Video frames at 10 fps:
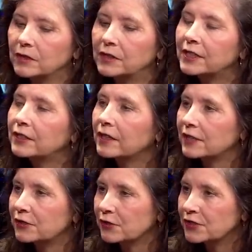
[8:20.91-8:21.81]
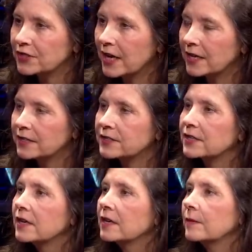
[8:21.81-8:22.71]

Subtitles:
legalize their status